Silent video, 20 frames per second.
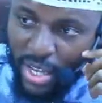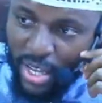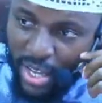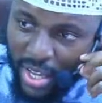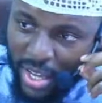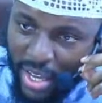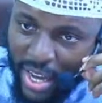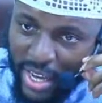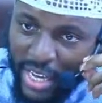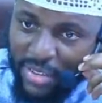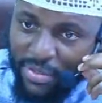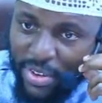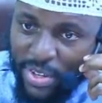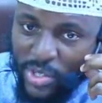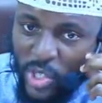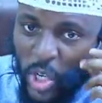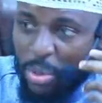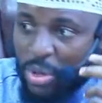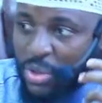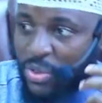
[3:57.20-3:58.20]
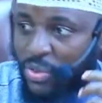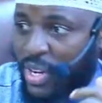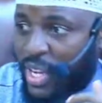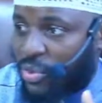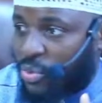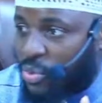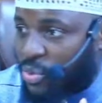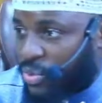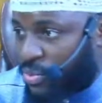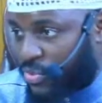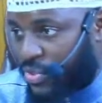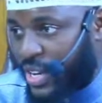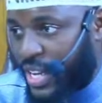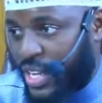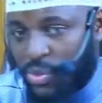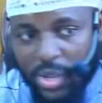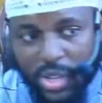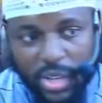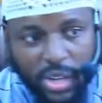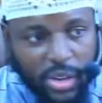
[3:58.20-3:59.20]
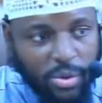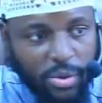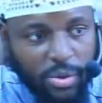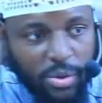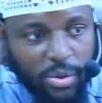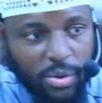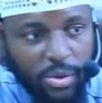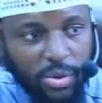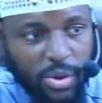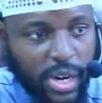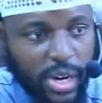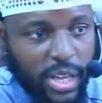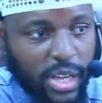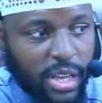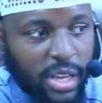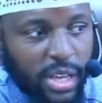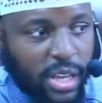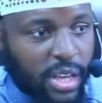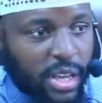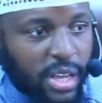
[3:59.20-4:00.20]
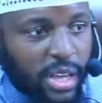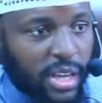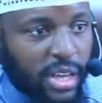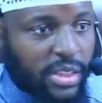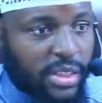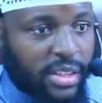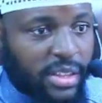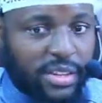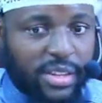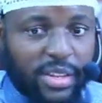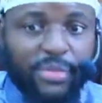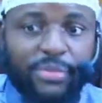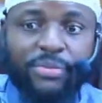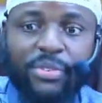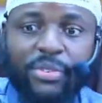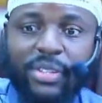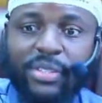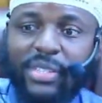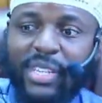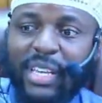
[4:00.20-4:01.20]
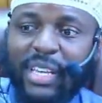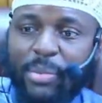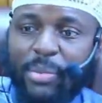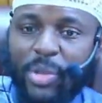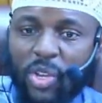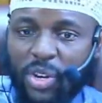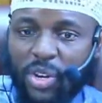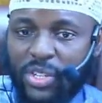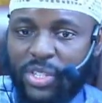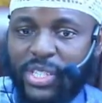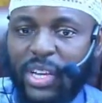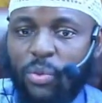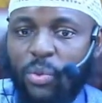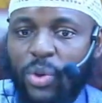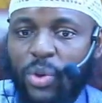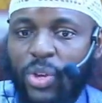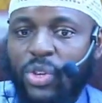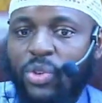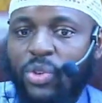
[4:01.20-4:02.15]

I'll give it as homework for next week, ikhwani. The different terminologies that we use, the